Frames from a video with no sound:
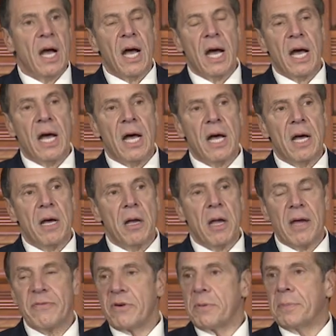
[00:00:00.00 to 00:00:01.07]
Uh,
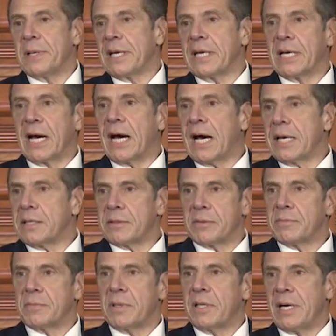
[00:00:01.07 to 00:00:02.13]
everybody got
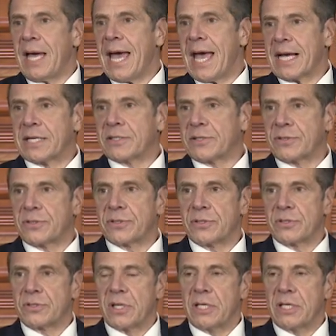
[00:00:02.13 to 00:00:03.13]
uh, X.